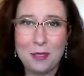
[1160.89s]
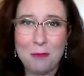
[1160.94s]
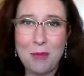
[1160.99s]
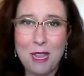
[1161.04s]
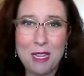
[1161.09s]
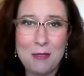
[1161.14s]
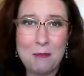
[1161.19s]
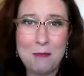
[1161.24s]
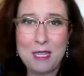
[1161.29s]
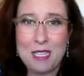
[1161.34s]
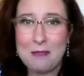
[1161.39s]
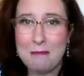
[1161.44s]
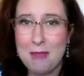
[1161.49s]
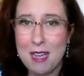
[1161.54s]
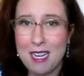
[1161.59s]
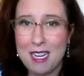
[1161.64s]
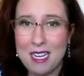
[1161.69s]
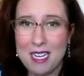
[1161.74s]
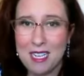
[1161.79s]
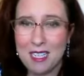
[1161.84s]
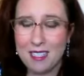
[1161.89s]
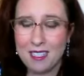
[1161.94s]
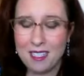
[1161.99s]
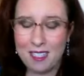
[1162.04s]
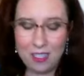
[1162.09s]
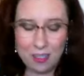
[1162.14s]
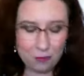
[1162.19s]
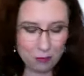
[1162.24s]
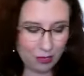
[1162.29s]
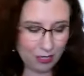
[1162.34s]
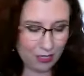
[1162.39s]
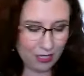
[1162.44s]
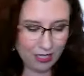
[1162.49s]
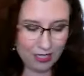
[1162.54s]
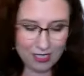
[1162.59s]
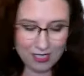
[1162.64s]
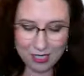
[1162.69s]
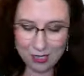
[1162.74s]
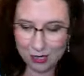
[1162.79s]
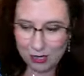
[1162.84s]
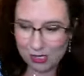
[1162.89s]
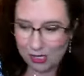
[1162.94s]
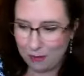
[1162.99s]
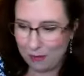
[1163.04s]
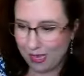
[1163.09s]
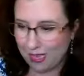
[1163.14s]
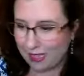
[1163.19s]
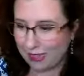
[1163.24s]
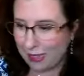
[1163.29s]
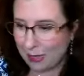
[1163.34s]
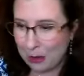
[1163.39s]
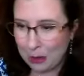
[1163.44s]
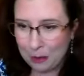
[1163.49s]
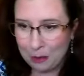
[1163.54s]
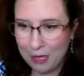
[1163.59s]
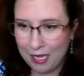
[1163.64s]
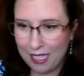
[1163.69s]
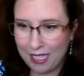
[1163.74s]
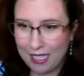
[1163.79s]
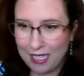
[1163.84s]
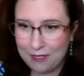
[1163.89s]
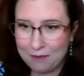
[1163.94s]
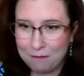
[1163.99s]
make big money, plenty of deals to make little money,